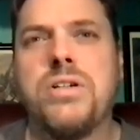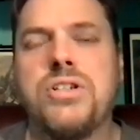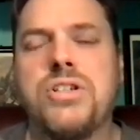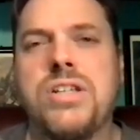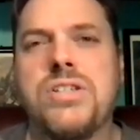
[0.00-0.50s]

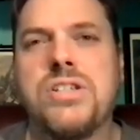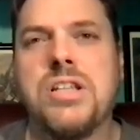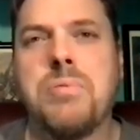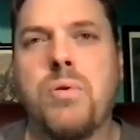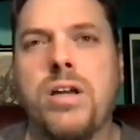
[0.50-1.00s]
just to the
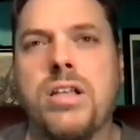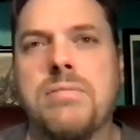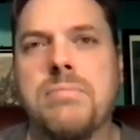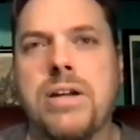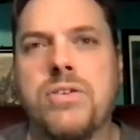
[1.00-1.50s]
point
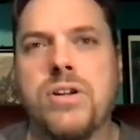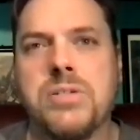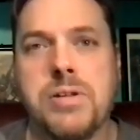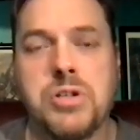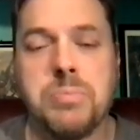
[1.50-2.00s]
in Megatron's
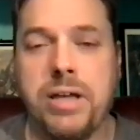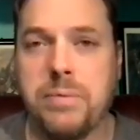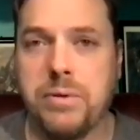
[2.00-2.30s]
Master Plan,